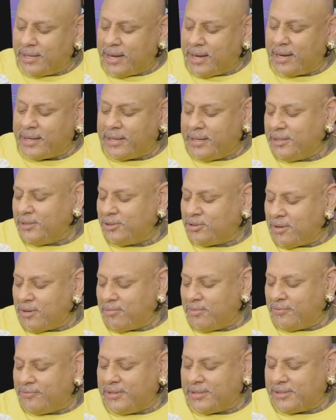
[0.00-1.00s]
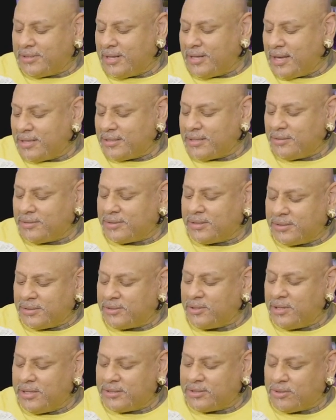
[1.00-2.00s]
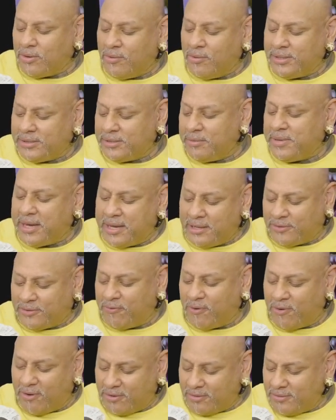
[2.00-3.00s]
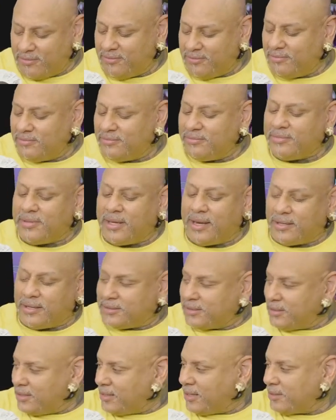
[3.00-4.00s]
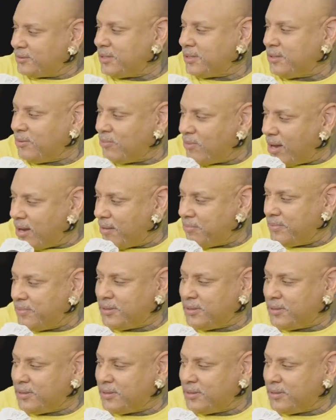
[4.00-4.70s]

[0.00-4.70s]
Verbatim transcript: and I get in trouble for this a lot of times because it's always the man's fault. And I'll, t- I'll tell you why.